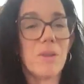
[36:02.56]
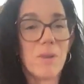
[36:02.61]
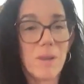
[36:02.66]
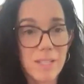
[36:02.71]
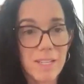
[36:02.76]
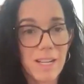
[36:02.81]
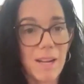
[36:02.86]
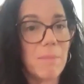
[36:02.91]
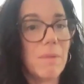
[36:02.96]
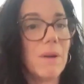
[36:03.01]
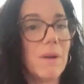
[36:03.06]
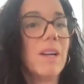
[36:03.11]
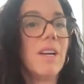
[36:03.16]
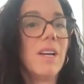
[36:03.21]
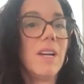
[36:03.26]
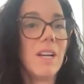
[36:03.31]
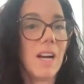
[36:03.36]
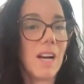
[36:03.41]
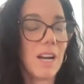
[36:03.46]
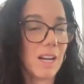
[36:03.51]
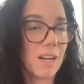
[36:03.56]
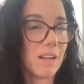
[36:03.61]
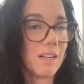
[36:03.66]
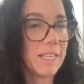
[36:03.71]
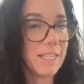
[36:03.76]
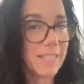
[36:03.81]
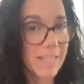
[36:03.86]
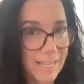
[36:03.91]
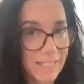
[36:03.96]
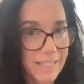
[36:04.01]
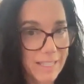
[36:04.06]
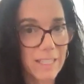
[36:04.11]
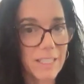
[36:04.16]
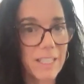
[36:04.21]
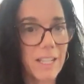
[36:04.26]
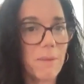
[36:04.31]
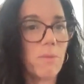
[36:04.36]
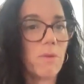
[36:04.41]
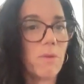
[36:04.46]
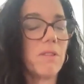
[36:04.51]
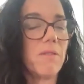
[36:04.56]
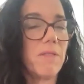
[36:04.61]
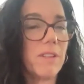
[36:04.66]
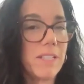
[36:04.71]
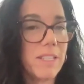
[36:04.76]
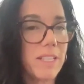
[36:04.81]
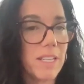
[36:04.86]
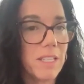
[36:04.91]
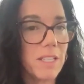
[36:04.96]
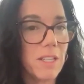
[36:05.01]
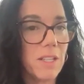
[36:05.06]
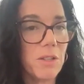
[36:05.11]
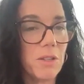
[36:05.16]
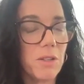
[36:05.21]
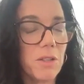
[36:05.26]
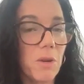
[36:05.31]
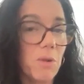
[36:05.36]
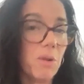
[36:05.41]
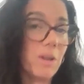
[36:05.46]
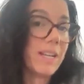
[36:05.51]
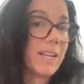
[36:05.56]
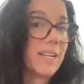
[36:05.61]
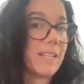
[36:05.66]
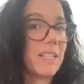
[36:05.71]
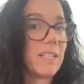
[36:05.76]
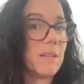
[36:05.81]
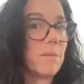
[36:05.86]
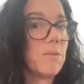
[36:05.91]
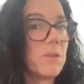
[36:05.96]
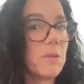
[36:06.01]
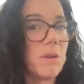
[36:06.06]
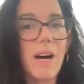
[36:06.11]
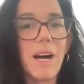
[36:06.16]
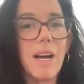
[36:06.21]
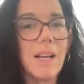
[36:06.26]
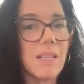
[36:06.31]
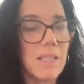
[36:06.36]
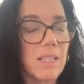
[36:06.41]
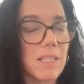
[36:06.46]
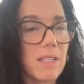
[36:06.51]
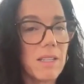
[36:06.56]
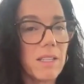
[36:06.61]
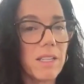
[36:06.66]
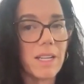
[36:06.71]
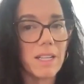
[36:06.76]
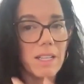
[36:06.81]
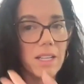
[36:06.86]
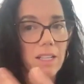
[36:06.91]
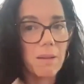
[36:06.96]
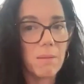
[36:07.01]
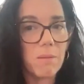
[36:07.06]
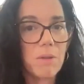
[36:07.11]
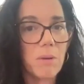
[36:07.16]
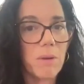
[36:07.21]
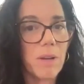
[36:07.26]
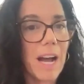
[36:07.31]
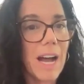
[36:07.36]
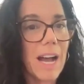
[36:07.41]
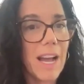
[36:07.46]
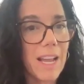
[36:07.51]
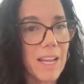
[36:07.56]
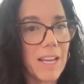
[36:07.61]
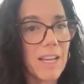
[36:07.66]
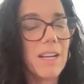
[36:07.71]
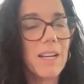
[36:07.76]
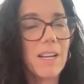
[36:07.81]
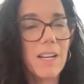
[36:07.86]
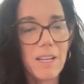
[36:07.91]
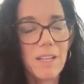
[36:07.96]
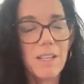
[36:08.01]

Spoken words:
you end up connecting them with the VCs that connecting them to us, connecting them to Guy.